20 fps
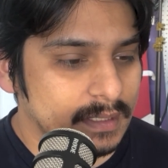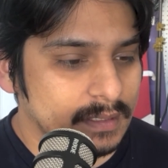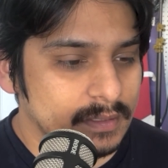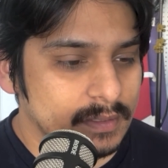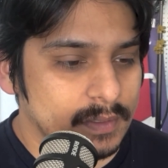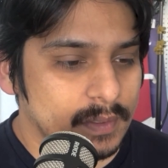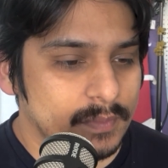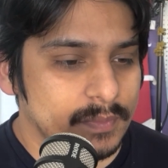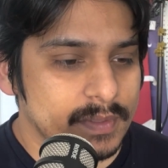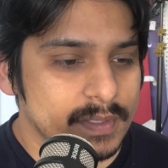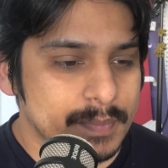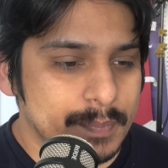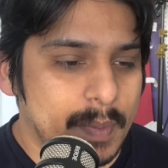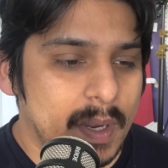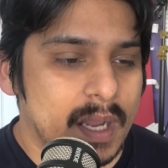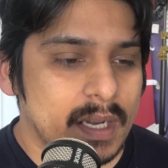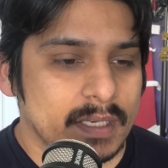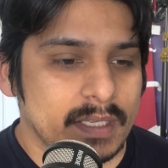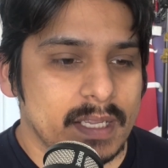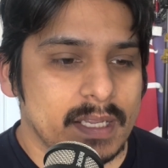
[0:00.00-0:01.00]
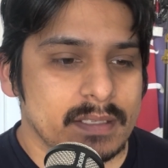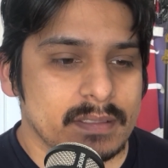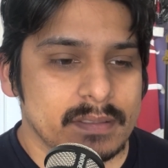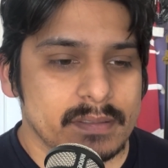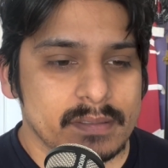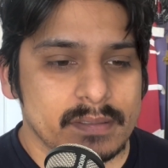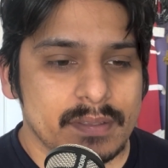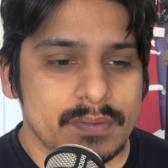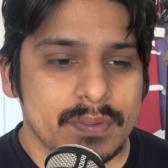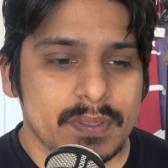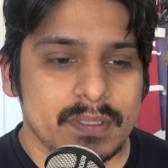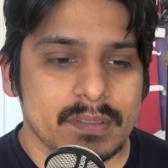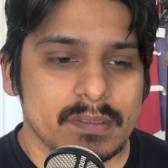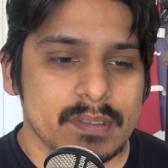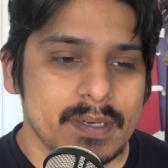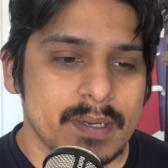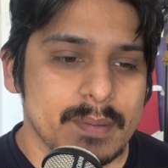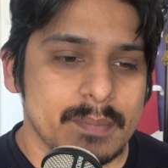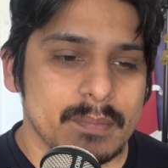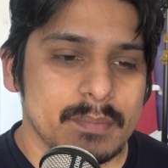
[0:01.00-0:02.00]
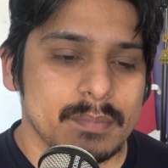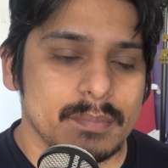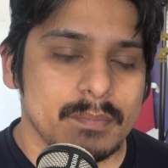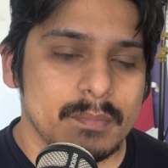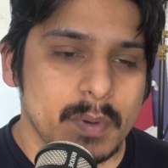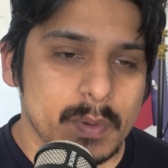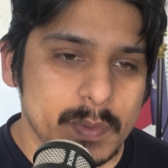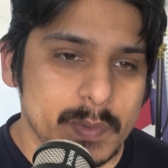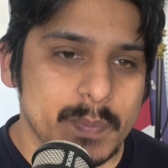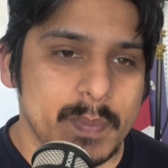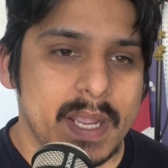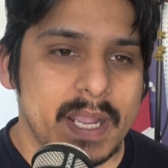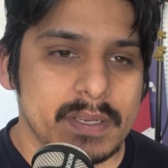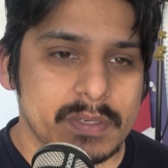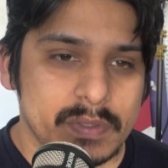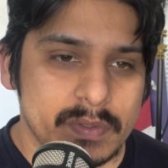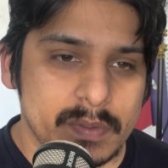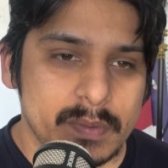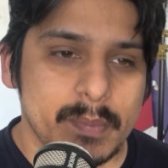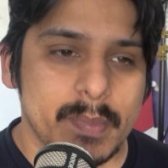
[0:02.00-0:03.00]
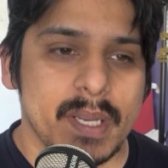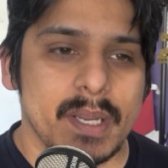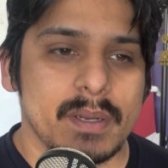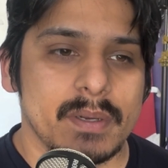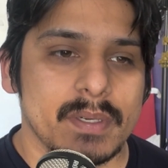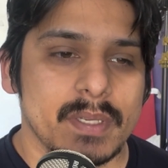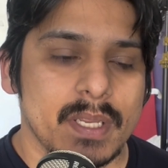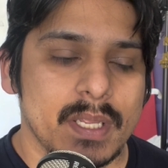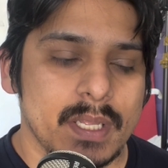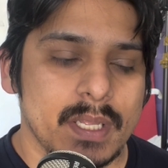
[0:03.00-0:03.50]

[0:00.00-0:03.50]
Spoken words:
this podcast is the thing that I'm most passionate about.